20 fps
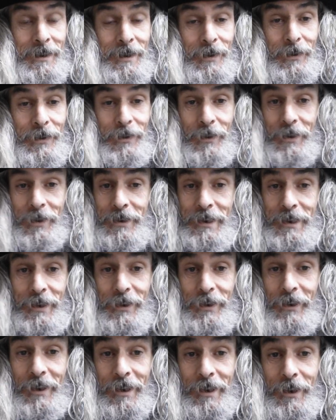
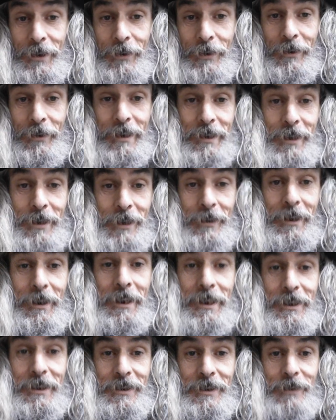33
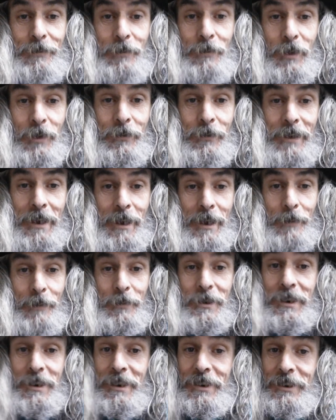degrees of moving up
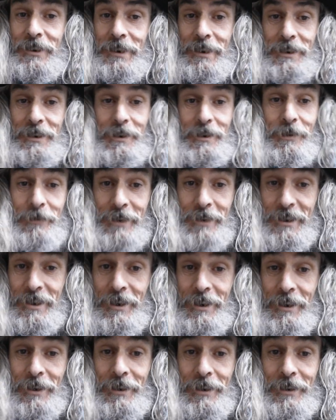to your Saturn
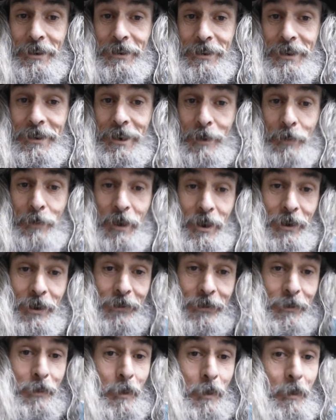return, to your birth
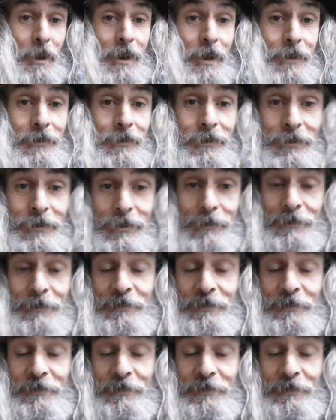from above.